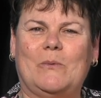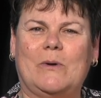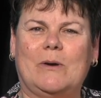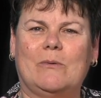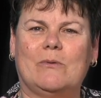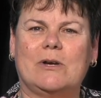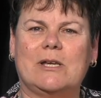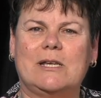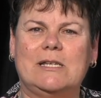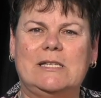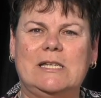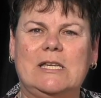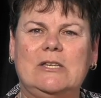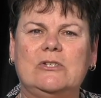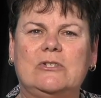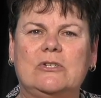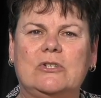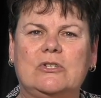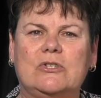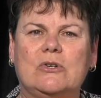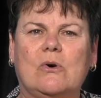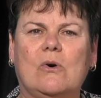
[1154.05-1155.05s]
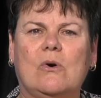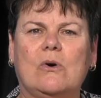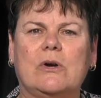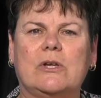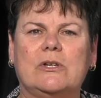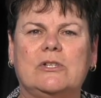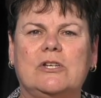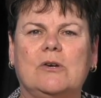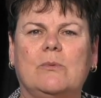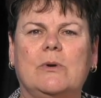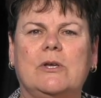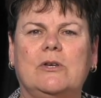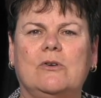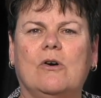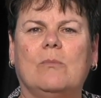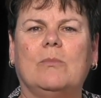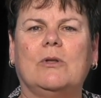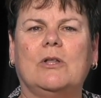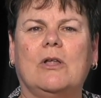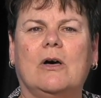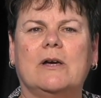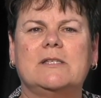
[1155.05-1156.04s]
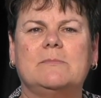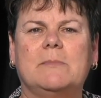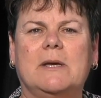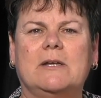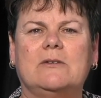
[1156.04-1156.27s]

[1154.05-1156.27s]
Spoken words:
We will continue to talk until we normalise